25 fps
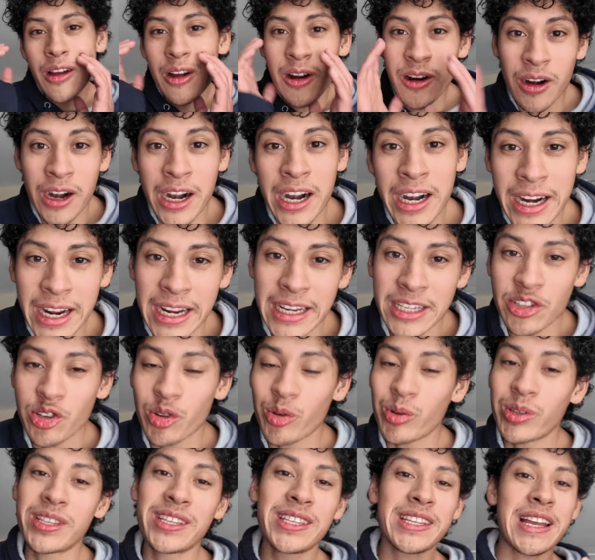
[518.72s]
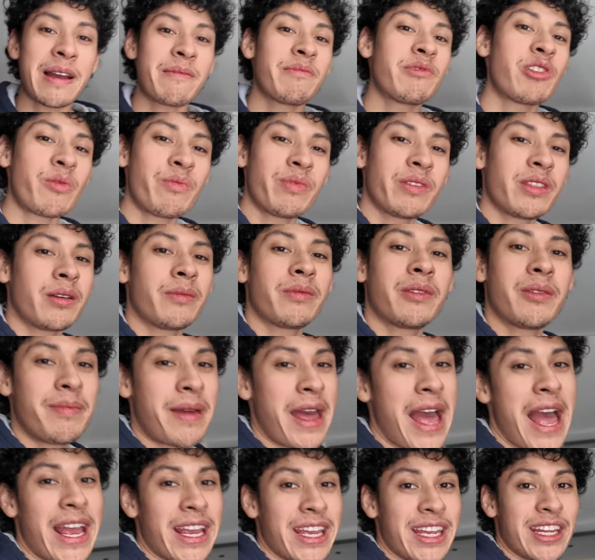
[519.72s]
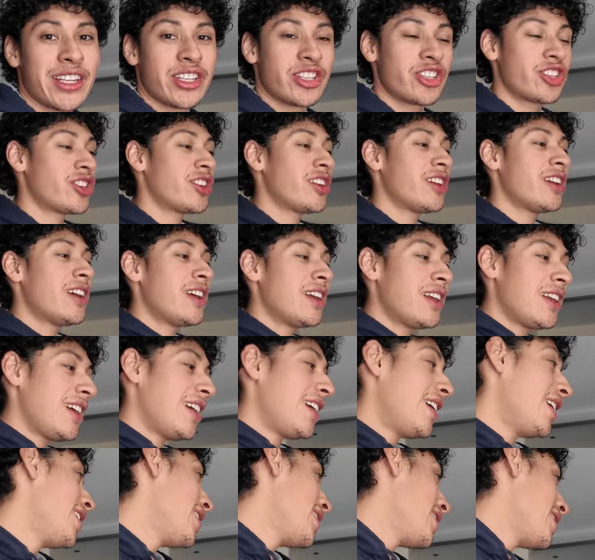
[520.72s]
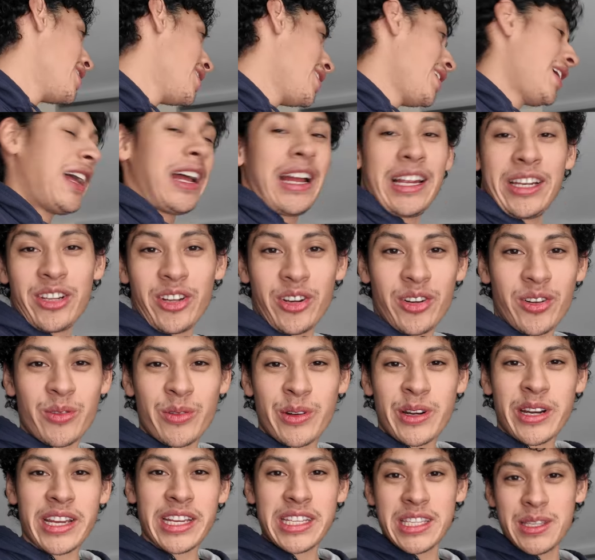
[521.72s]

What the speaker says: Alright guys, so it's time to open up the package. I don't know what to